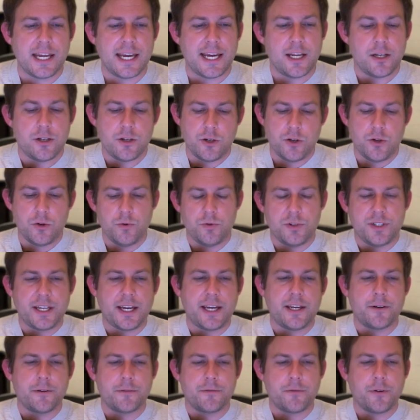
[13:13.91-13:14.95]
a new
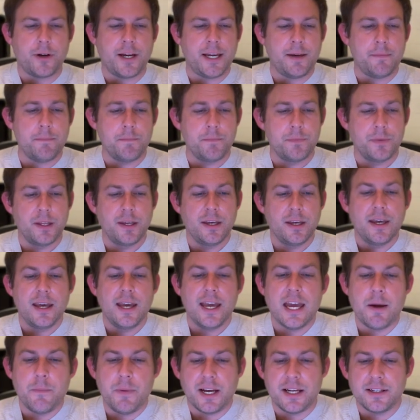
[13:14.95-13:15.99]
data frame,
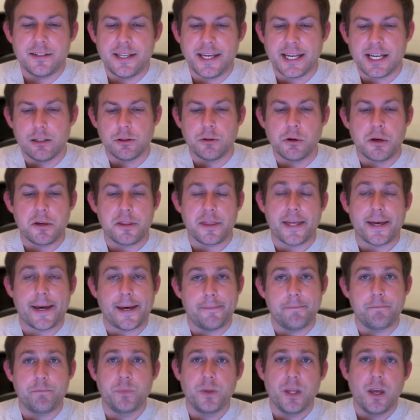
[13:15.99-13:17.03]
and we can take a look at that.